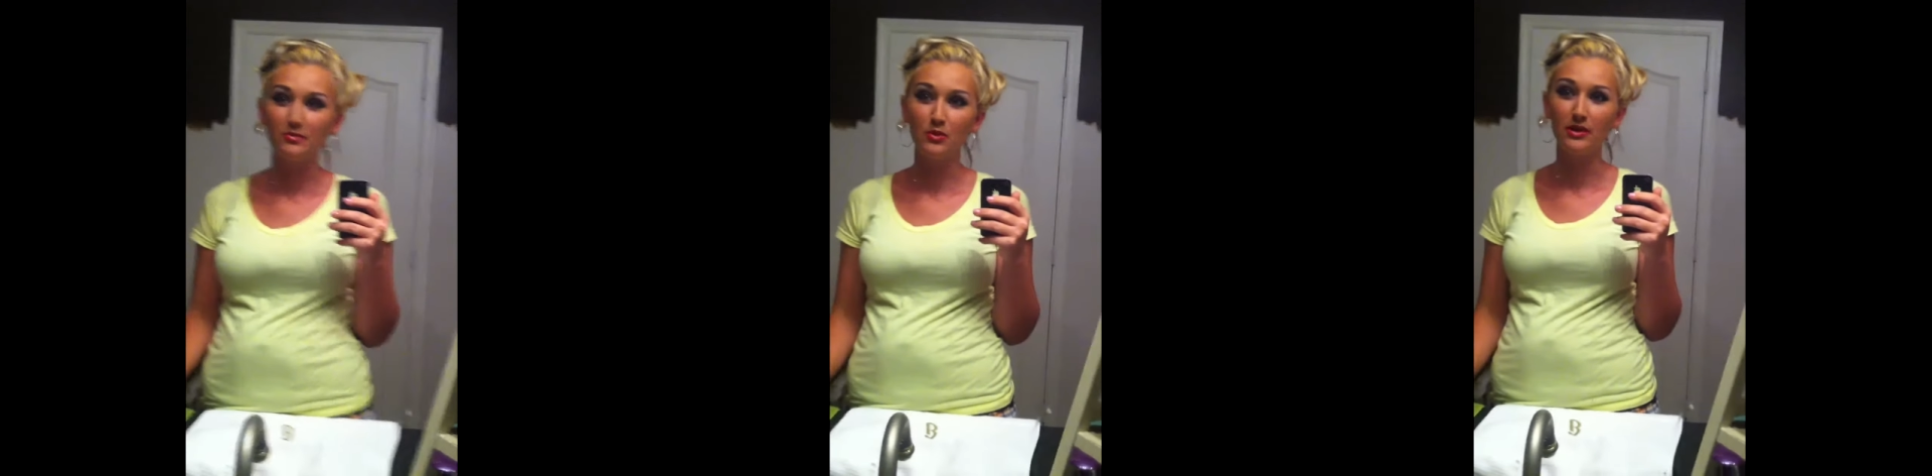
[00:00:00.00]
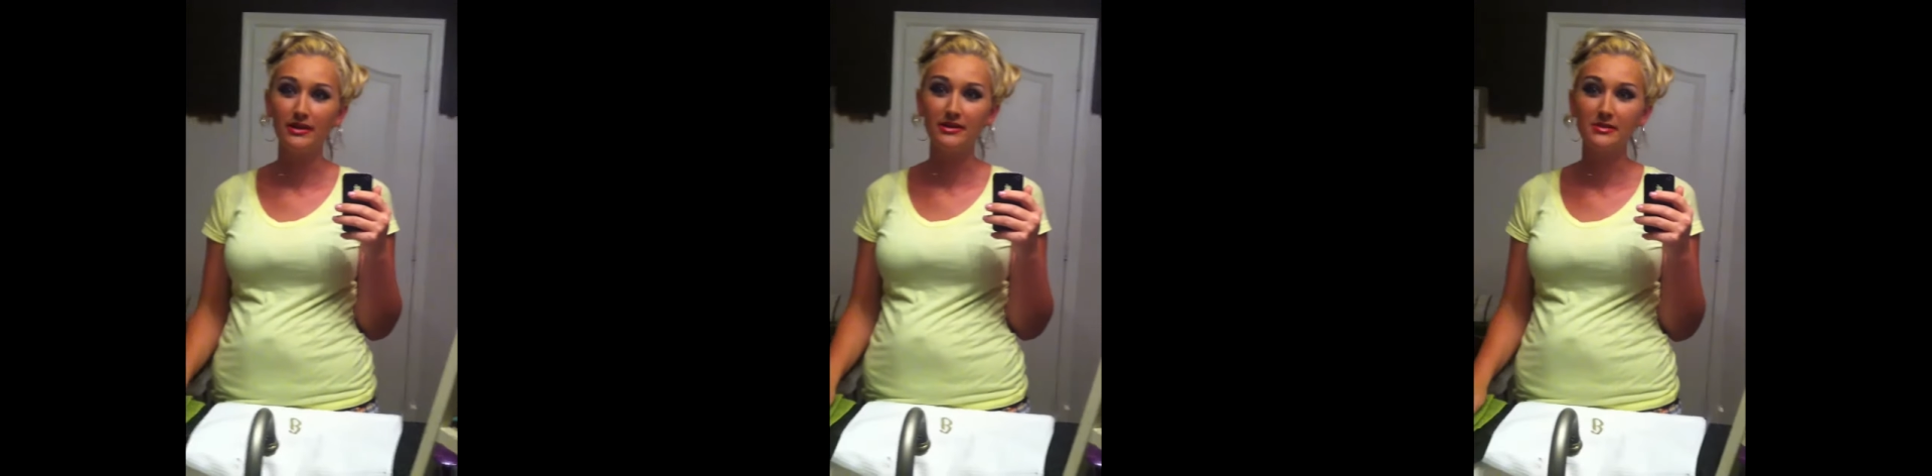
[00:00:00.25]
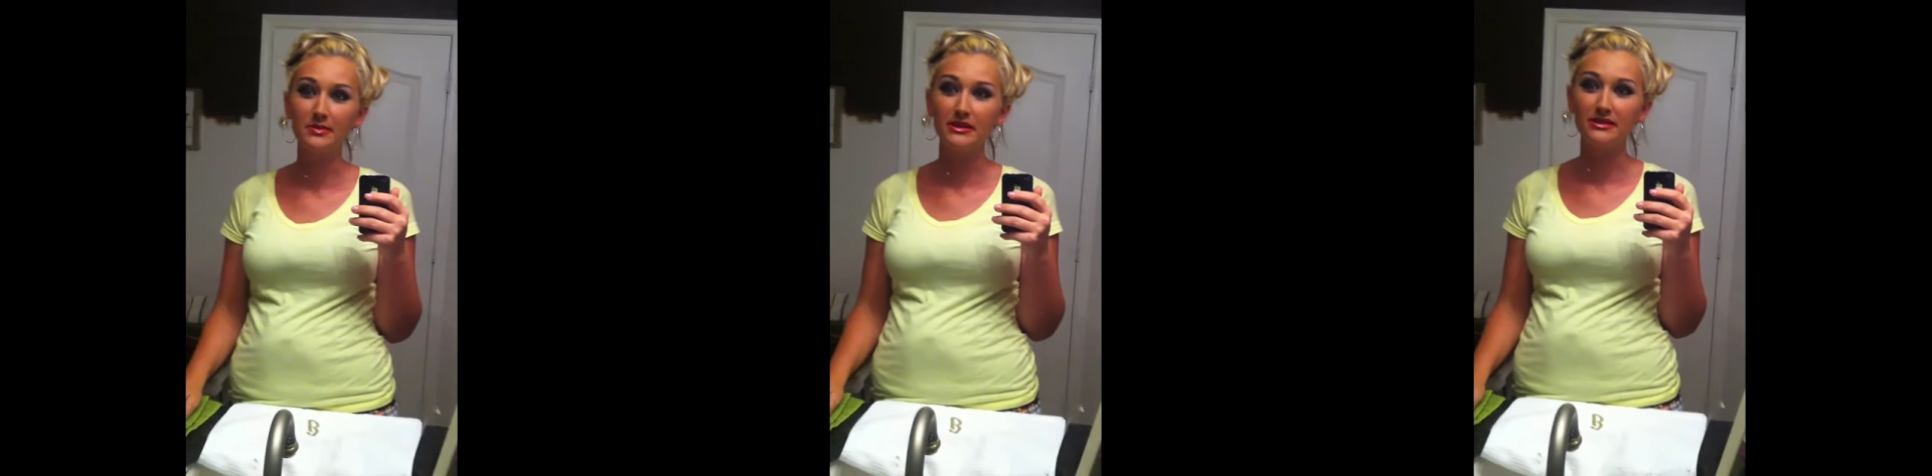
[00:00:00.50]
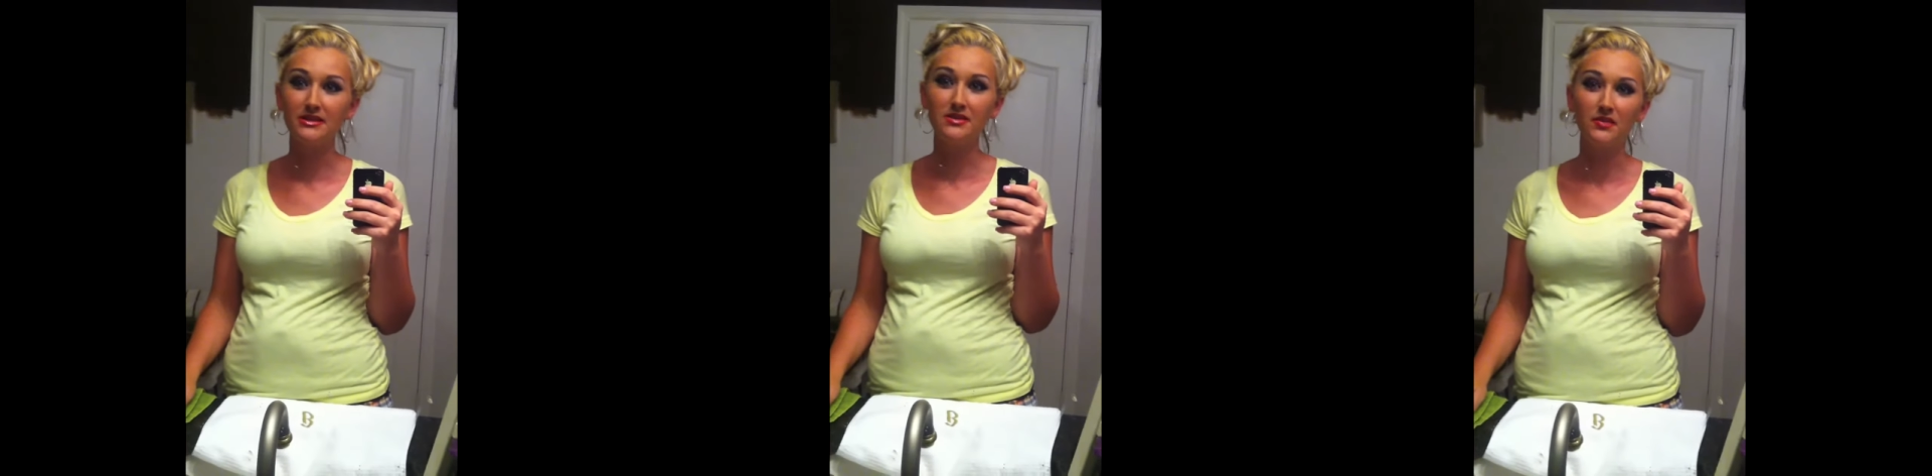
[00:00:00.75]
in the morning just
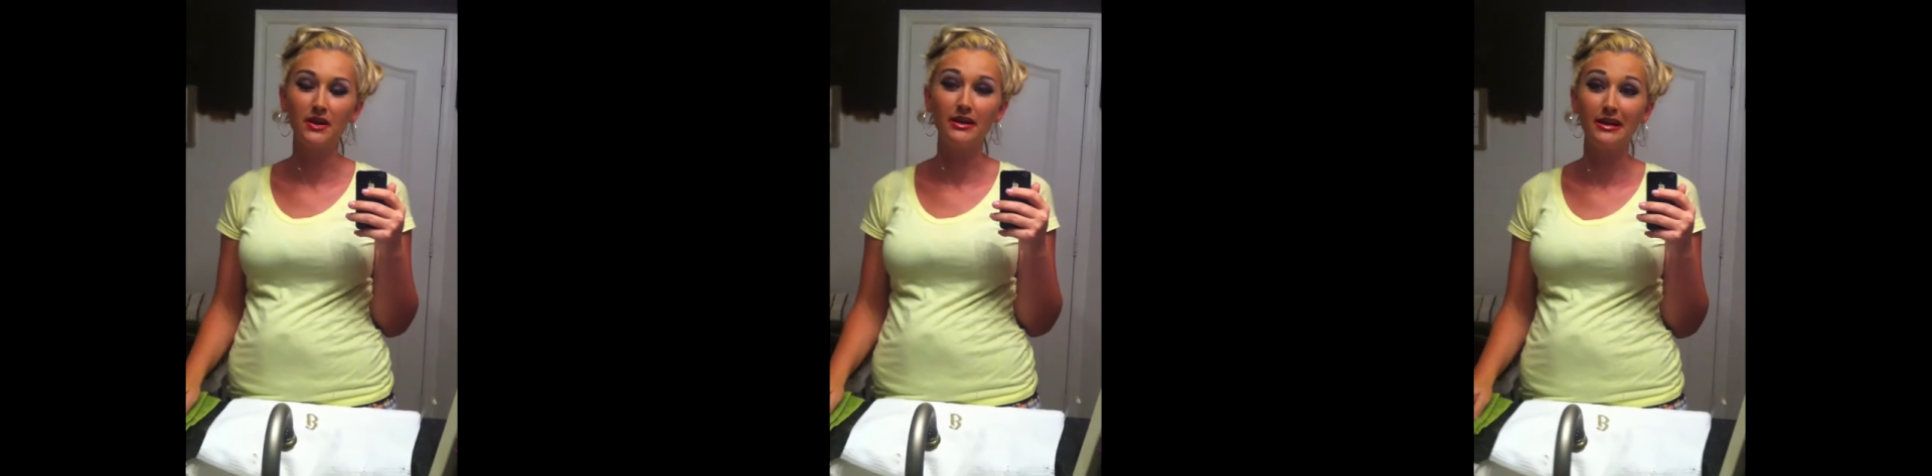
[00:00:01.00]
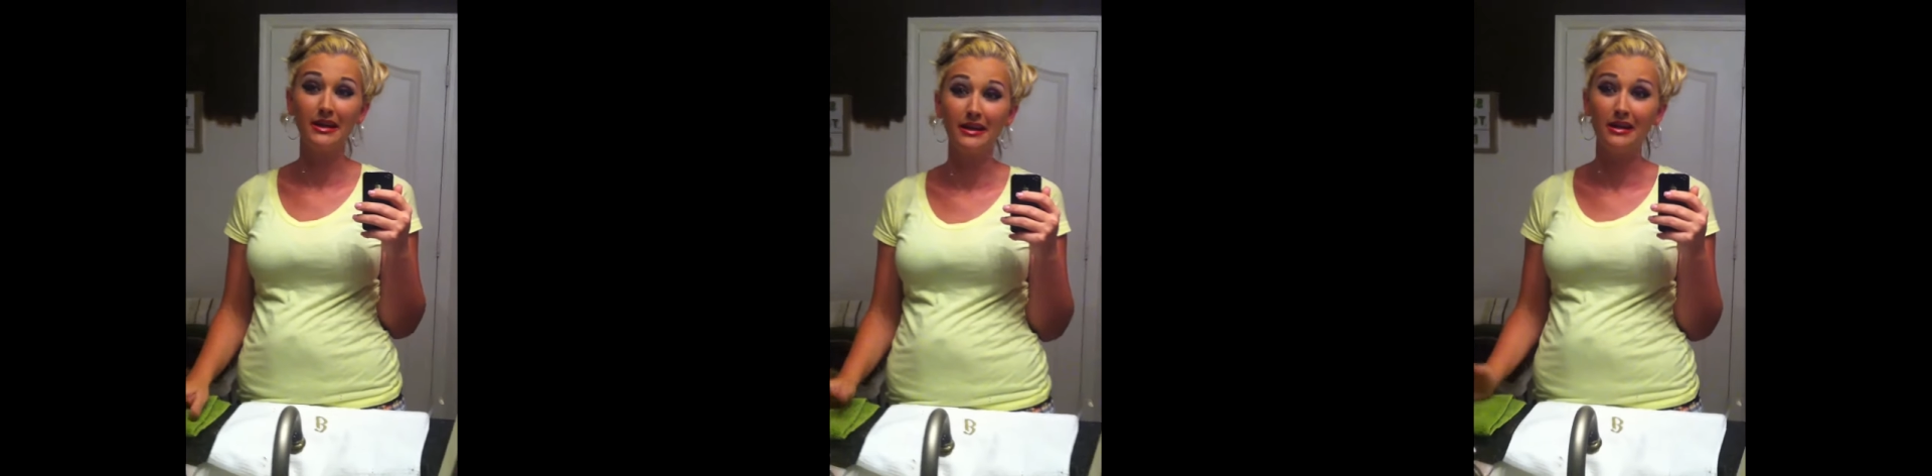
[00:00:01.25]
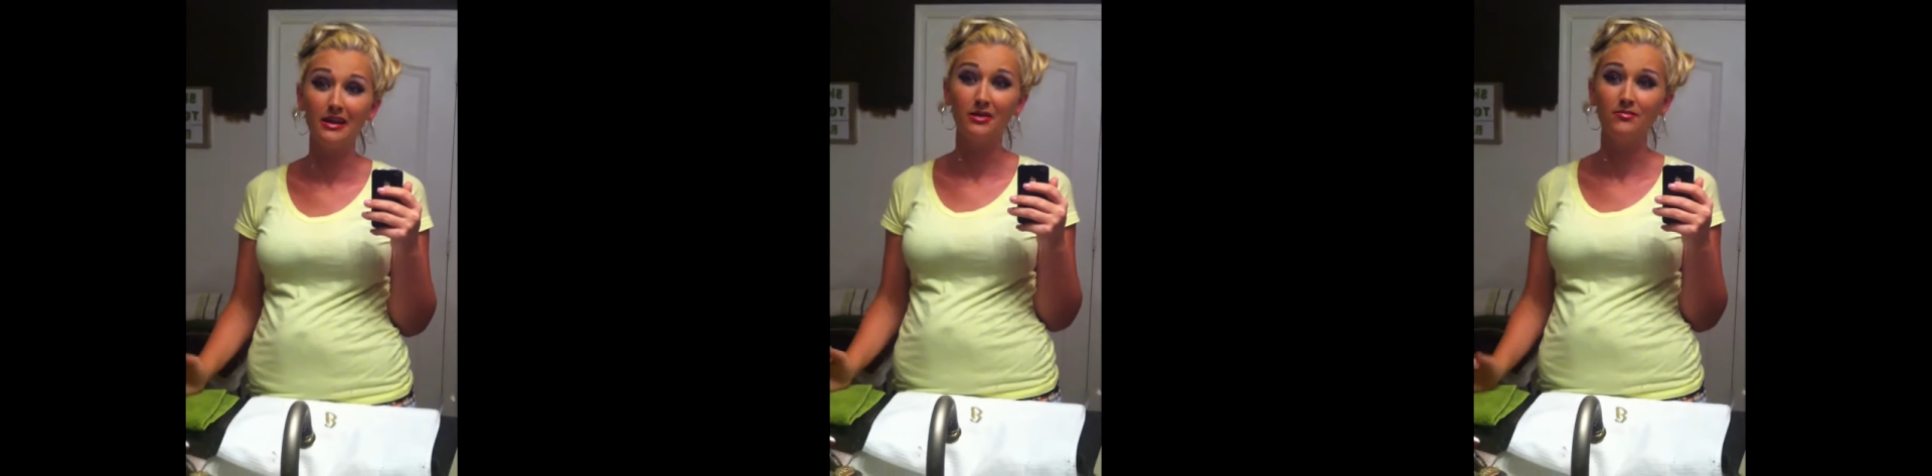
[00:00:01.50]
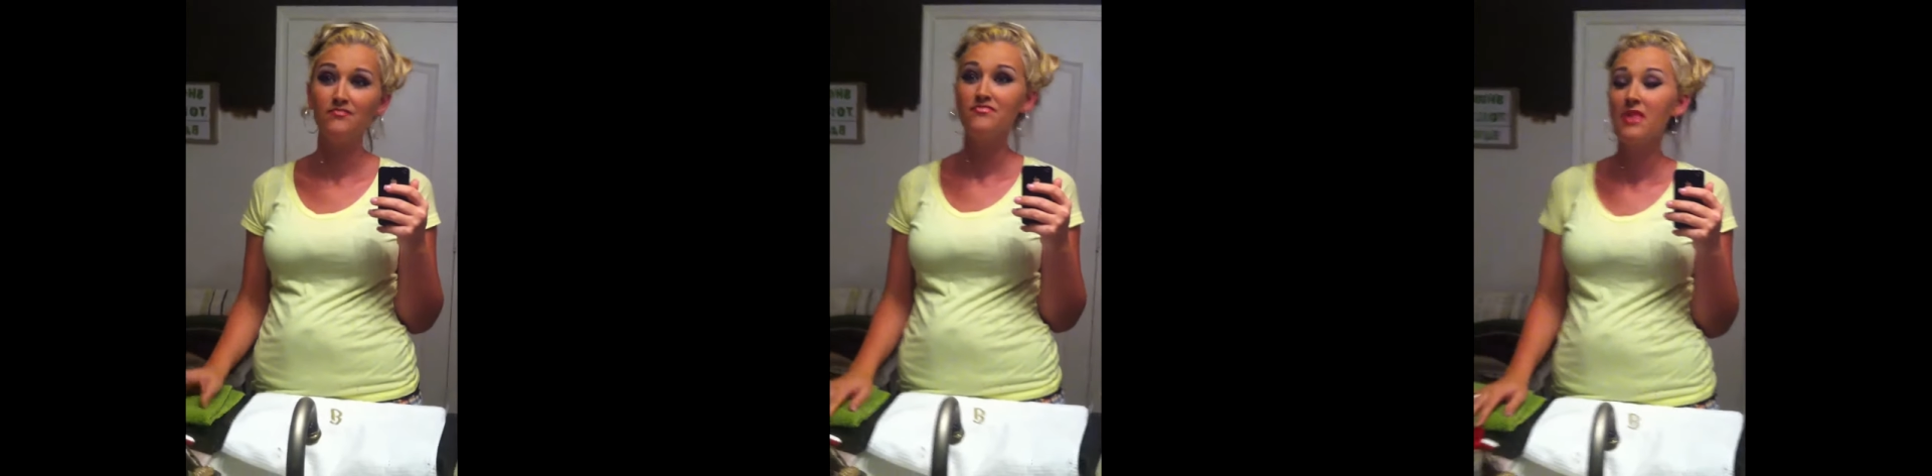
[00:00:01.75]
because it's fun and I
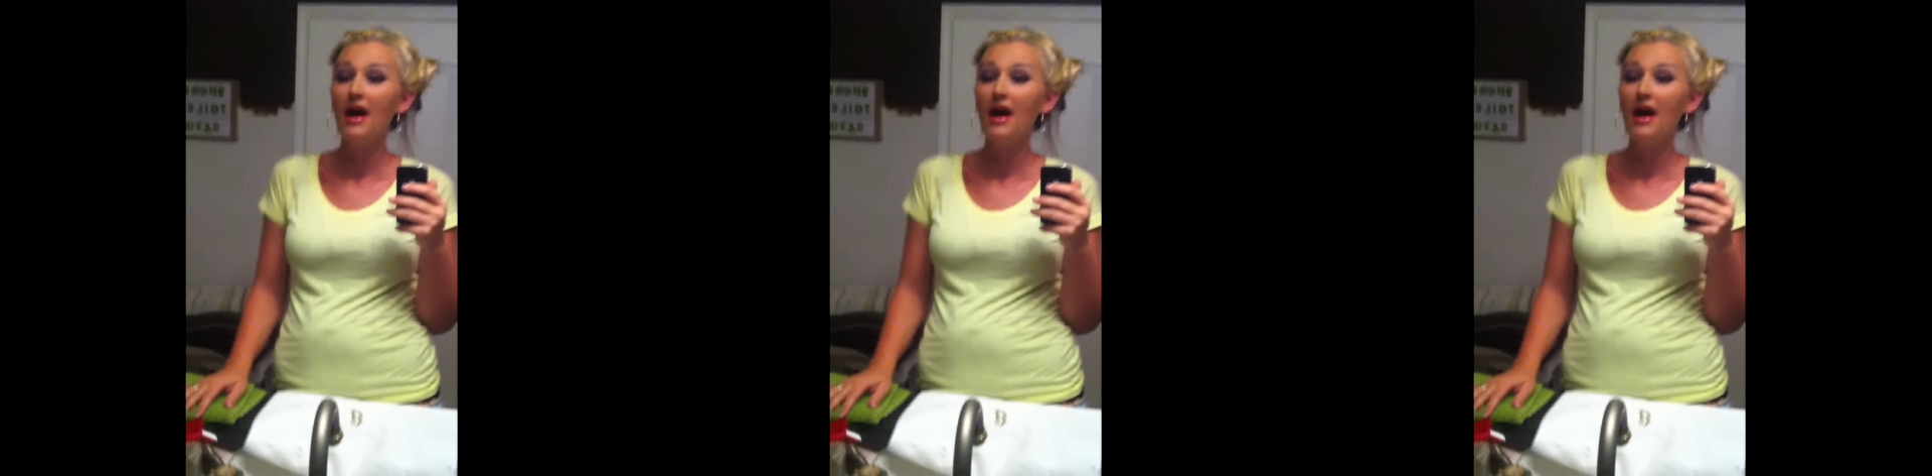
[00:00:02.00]
can.